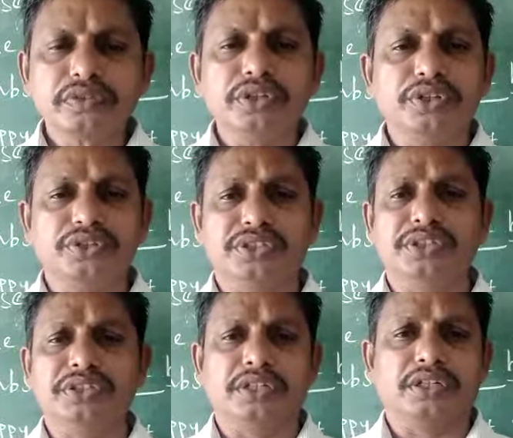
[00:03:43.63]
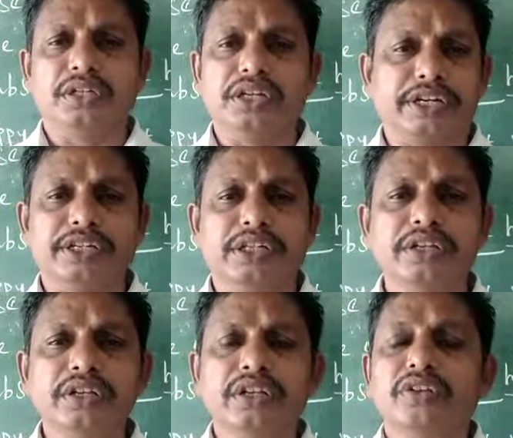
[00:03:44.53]
use it
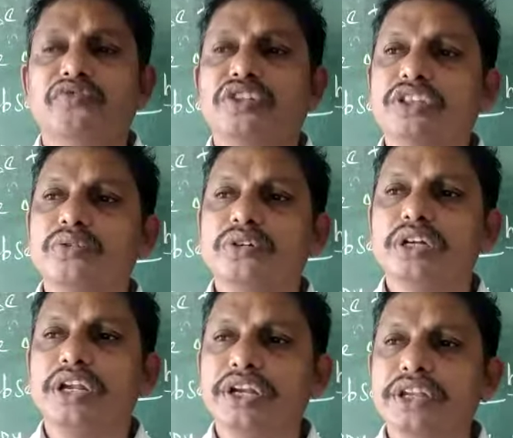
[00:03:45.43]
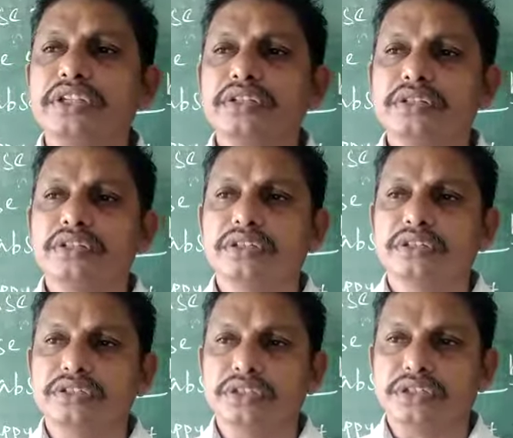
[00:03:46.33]
correctly. Without learning
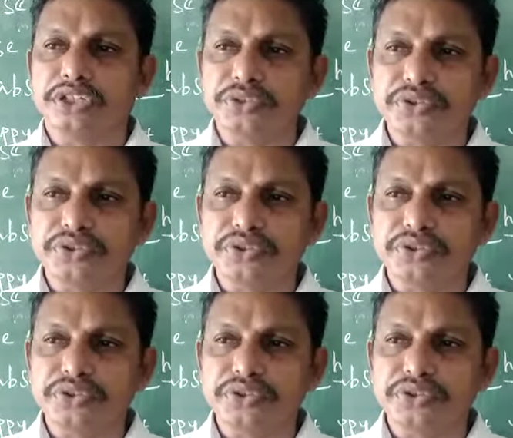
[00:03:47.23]
the